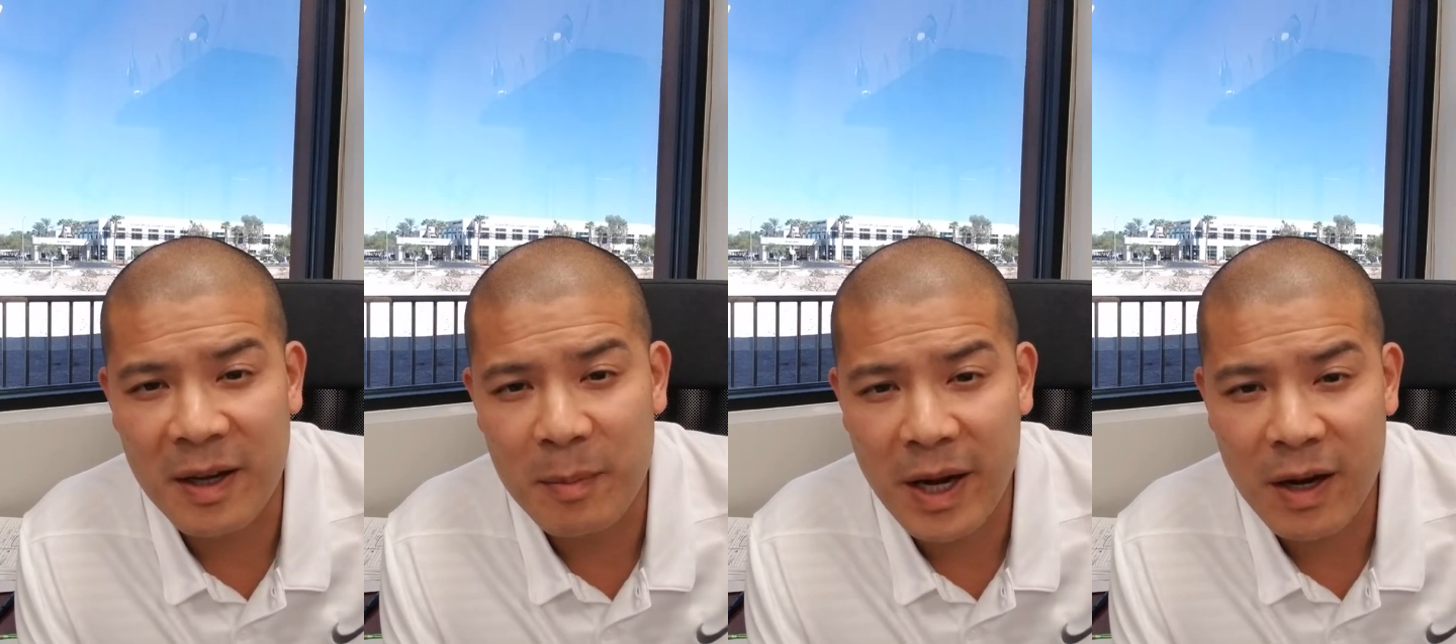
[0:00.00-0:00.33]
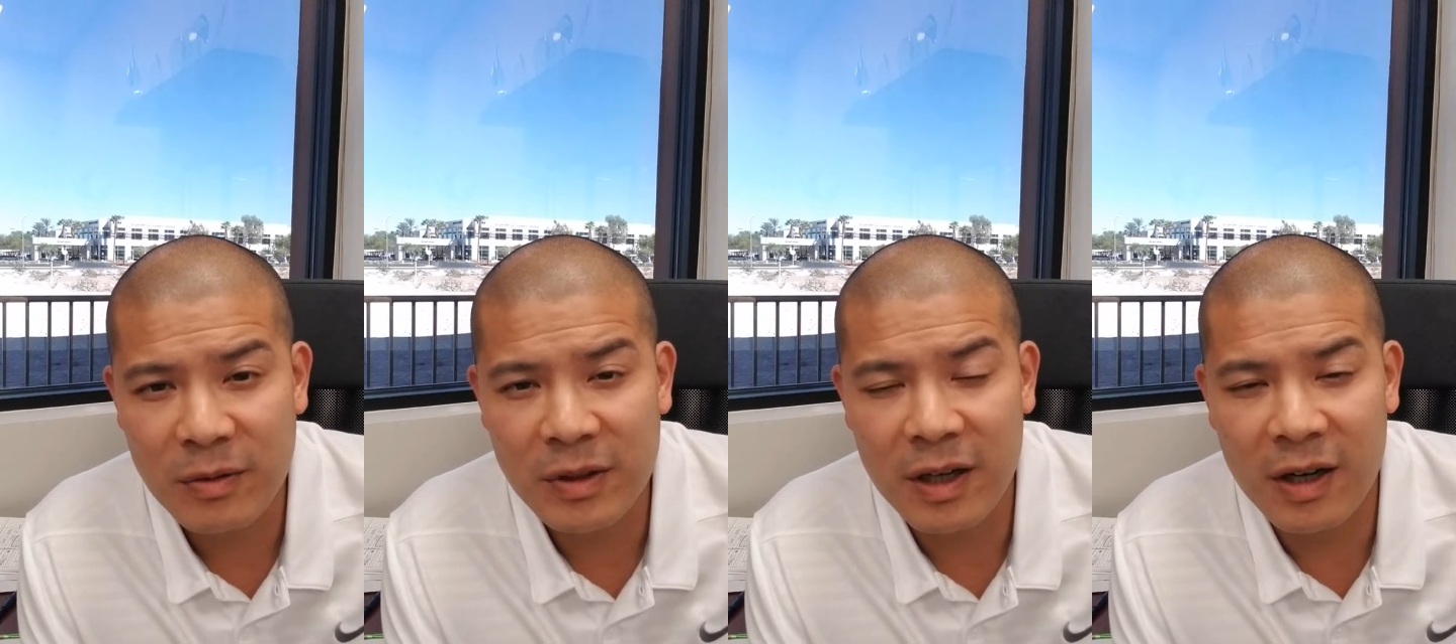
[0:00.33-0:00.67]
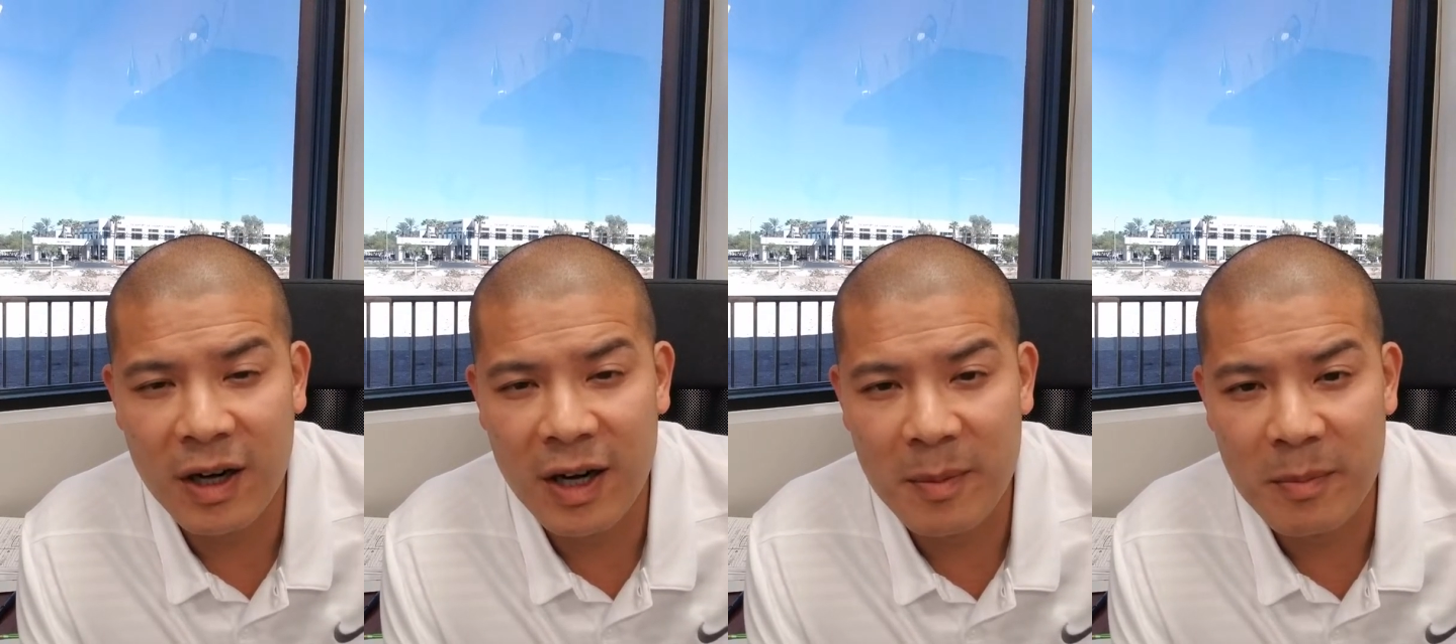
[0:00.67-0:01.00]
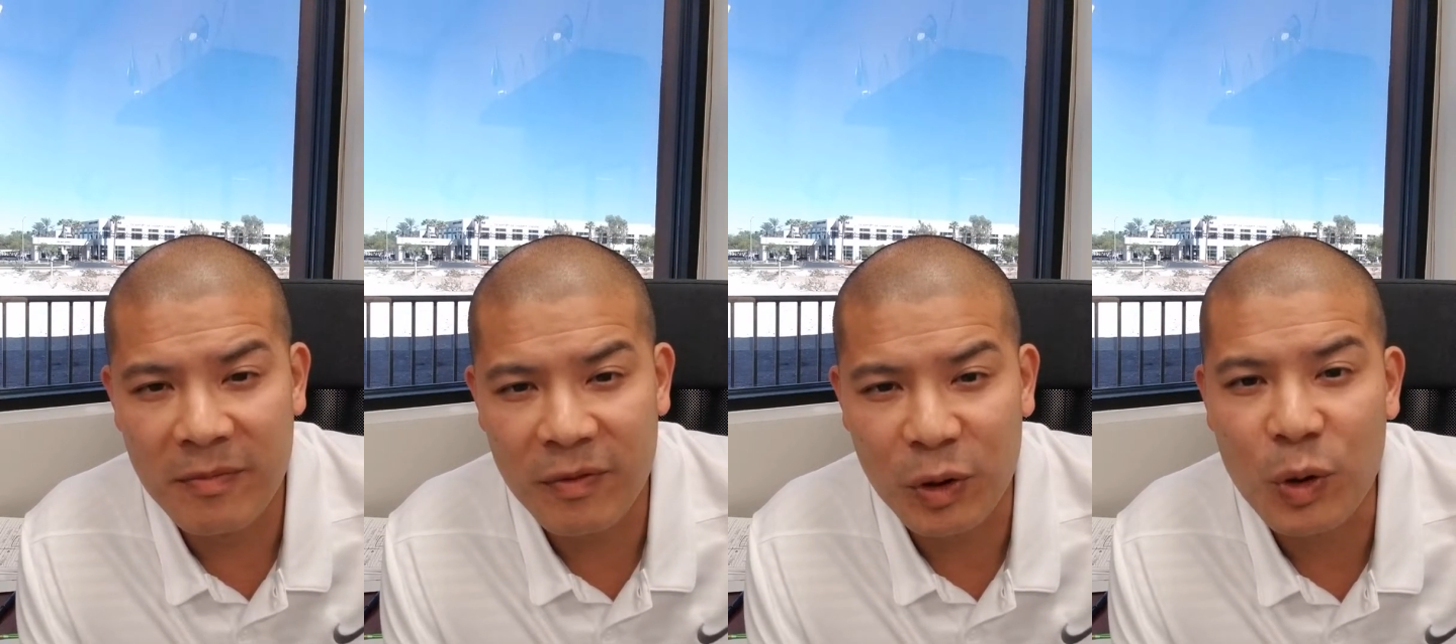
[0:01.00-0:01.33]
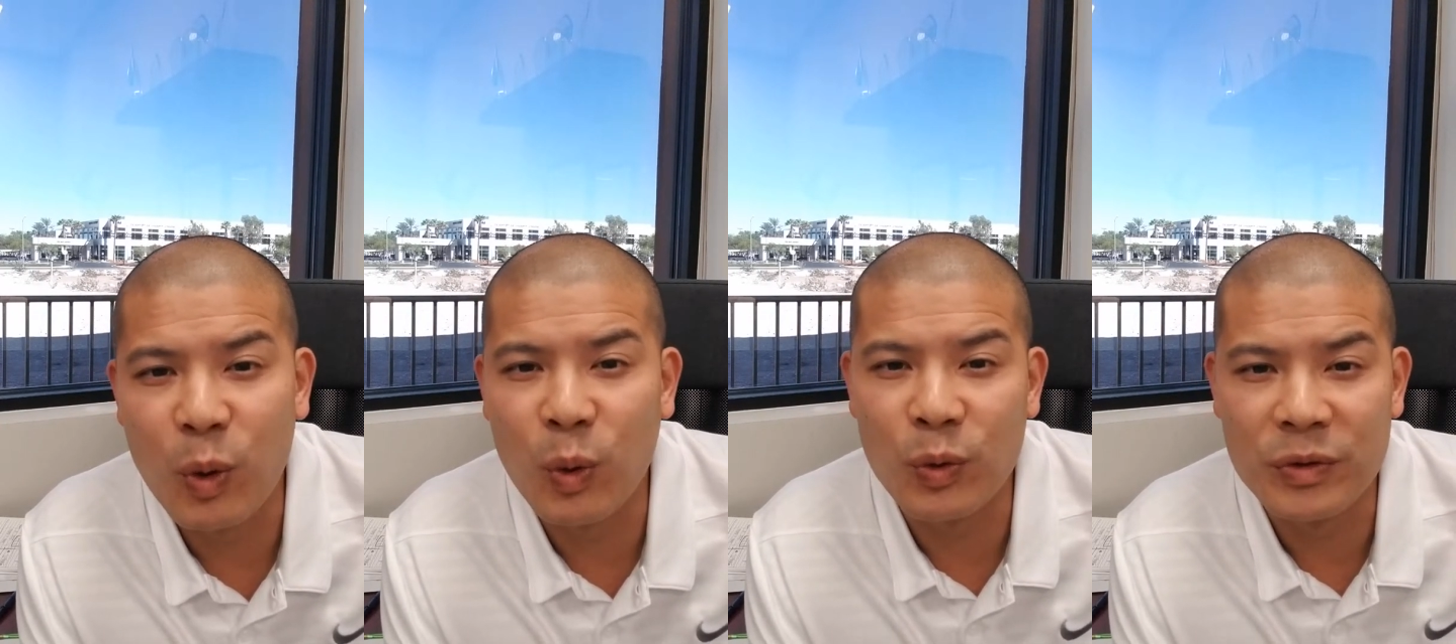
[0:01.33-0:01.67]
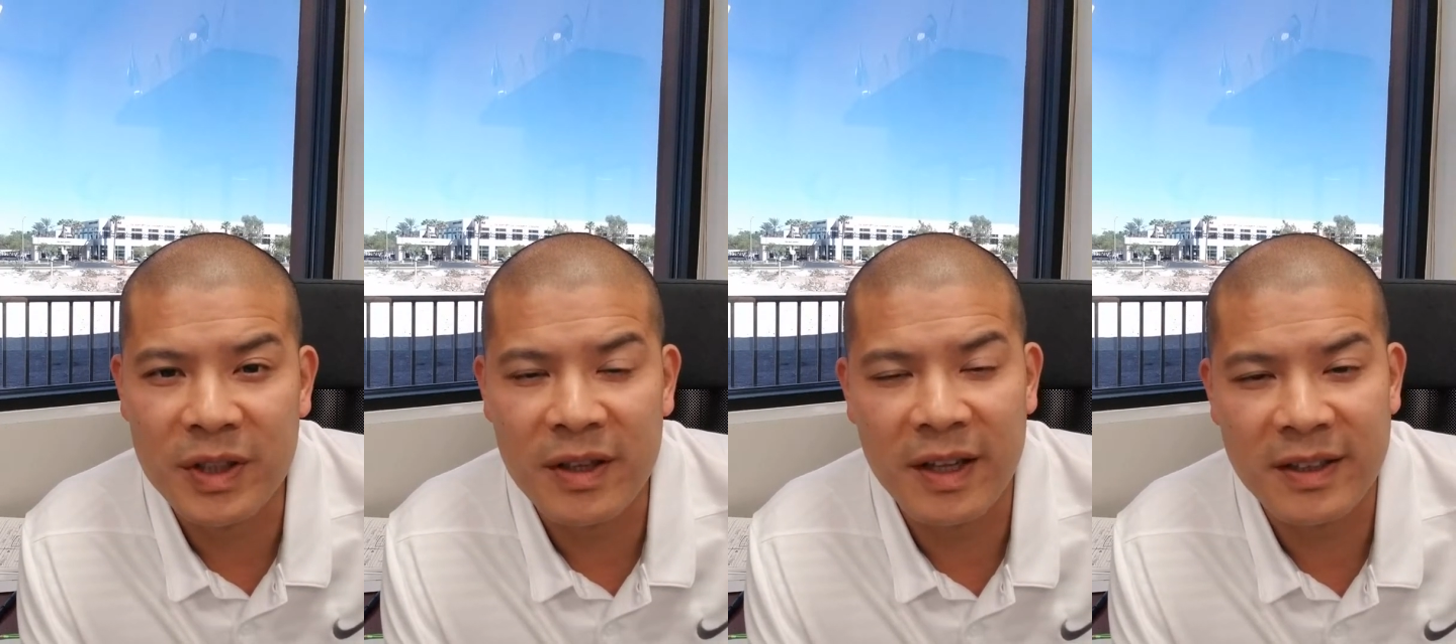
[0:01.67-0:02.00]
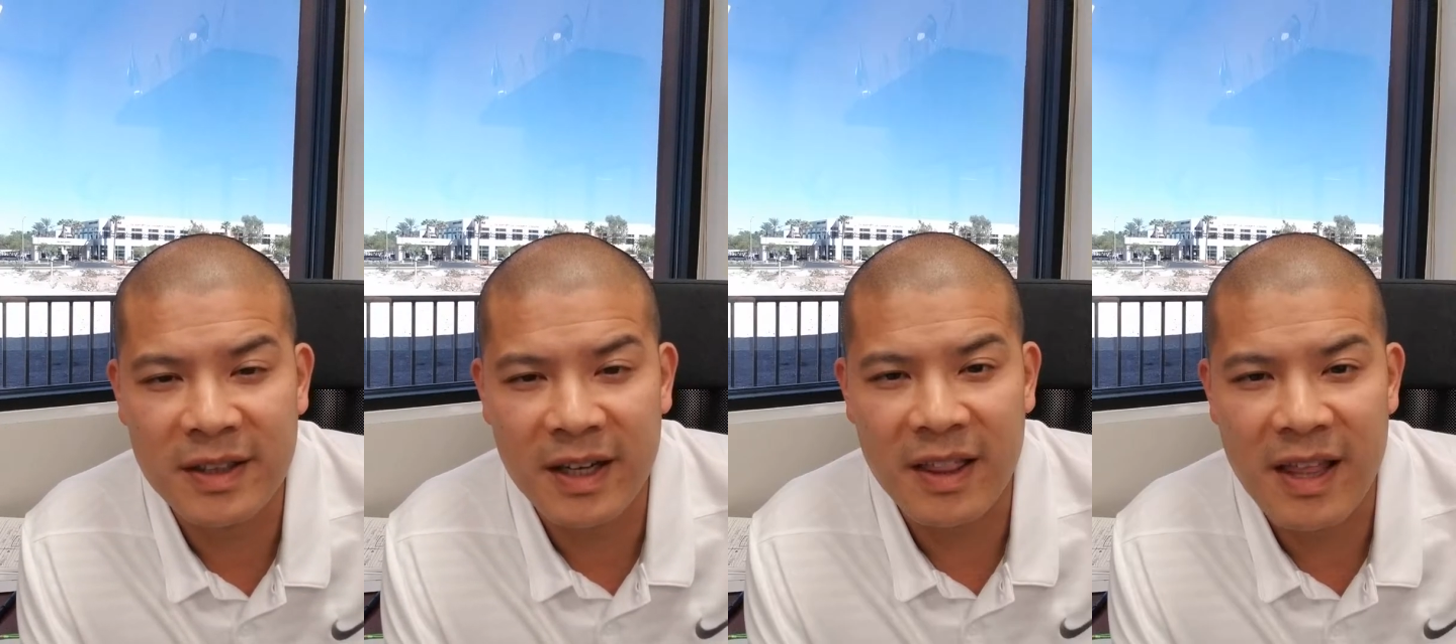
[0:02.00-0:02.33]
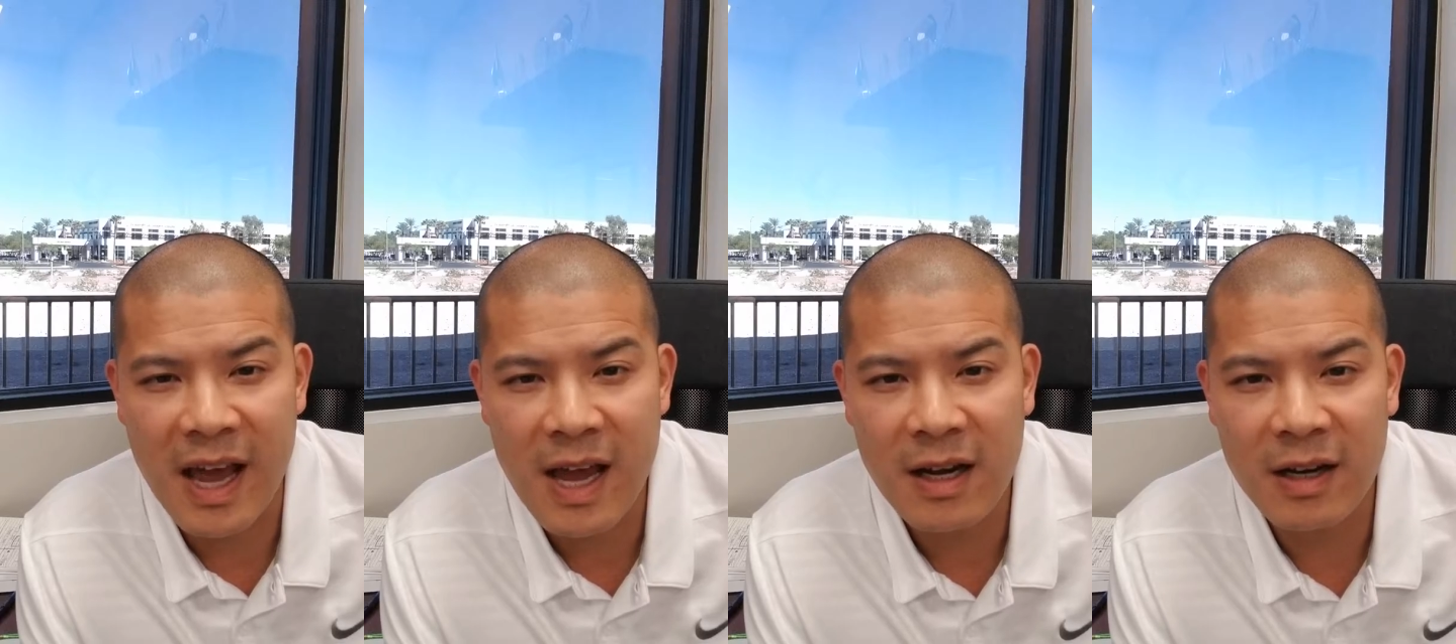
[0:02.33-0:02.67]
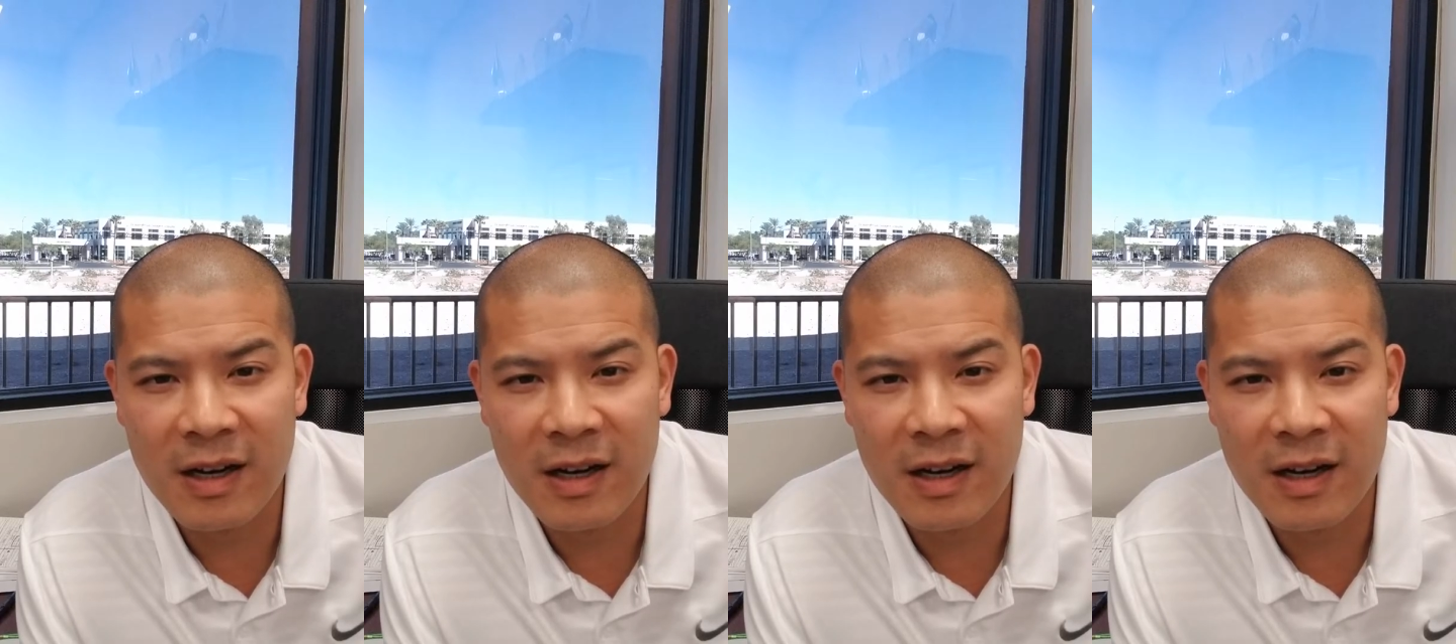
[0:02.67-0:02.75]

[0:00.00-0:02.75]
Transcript: about for goals and things like that.